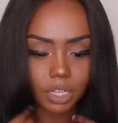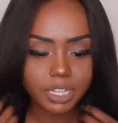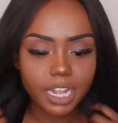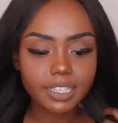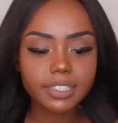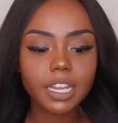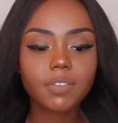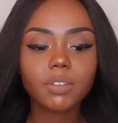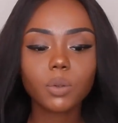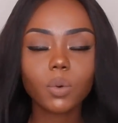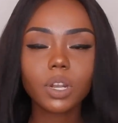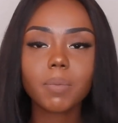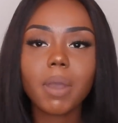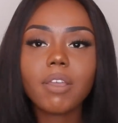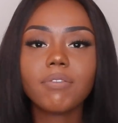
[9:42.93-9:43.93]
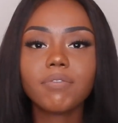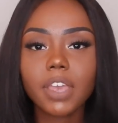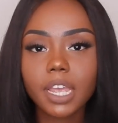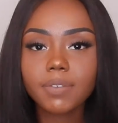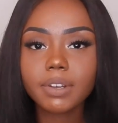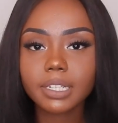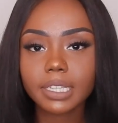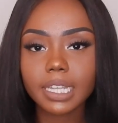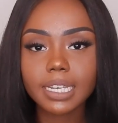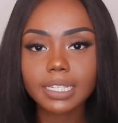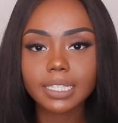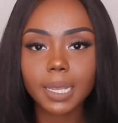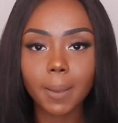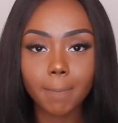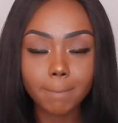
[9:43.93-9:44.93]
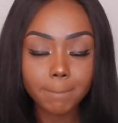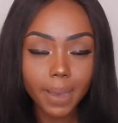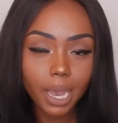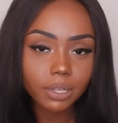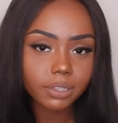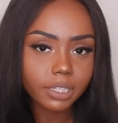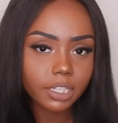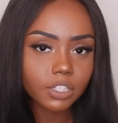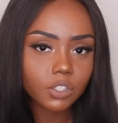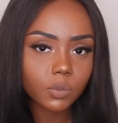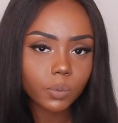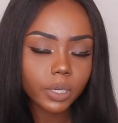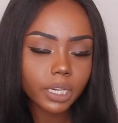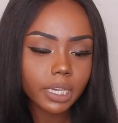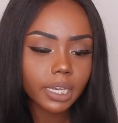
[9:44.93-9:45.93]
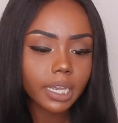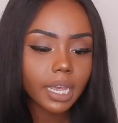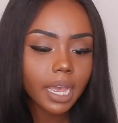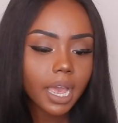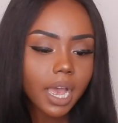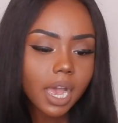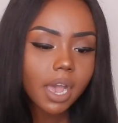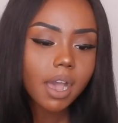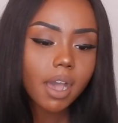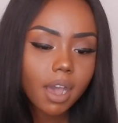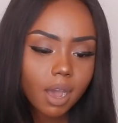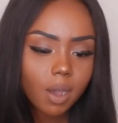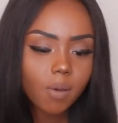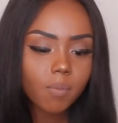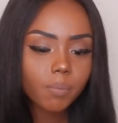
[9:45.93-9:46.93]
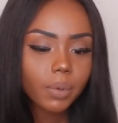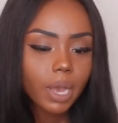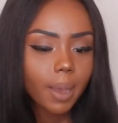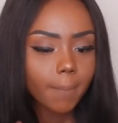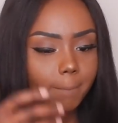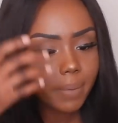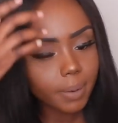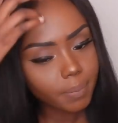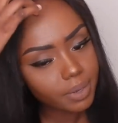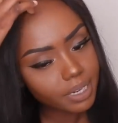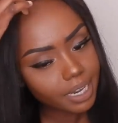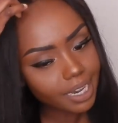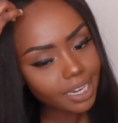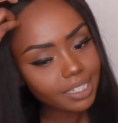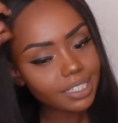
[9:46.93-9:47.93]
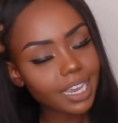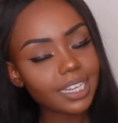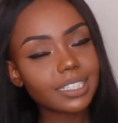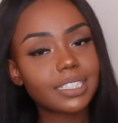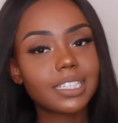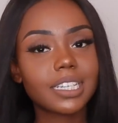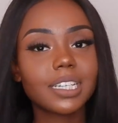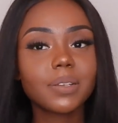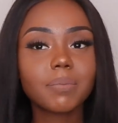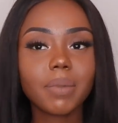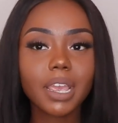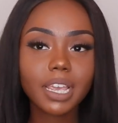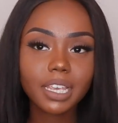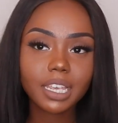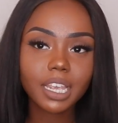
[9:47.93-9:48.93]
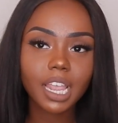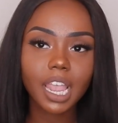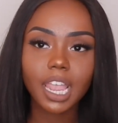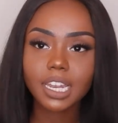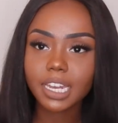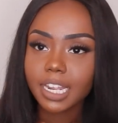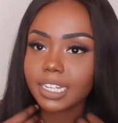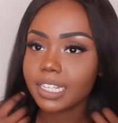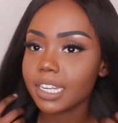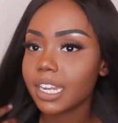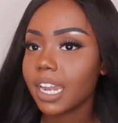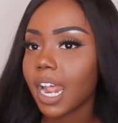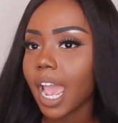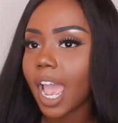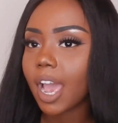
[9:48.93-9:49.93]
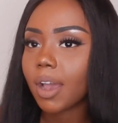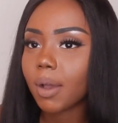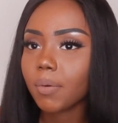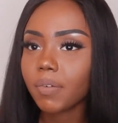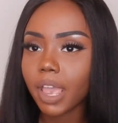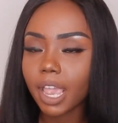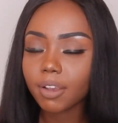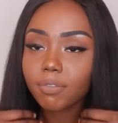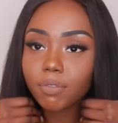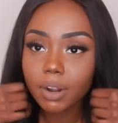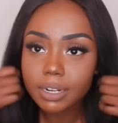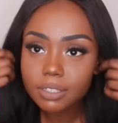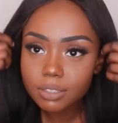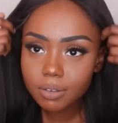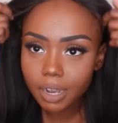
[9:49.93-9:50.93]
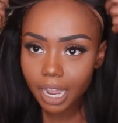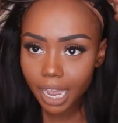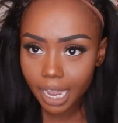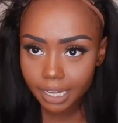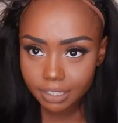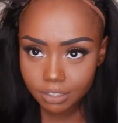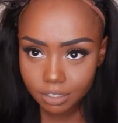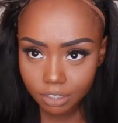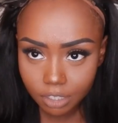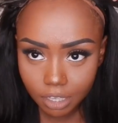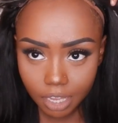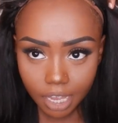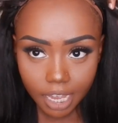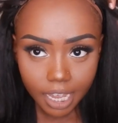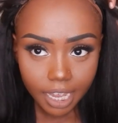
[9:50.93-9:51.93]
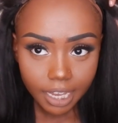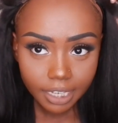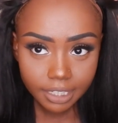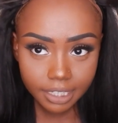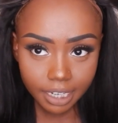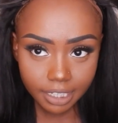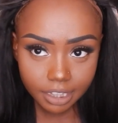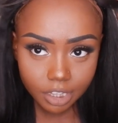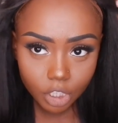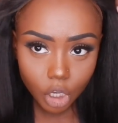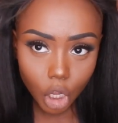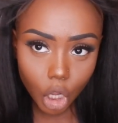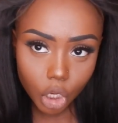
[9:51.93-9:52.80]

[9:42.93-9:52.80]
that's definitely one of my favorite things about this wig. Um but because I did make it and they didn't have a frontal, I had to get the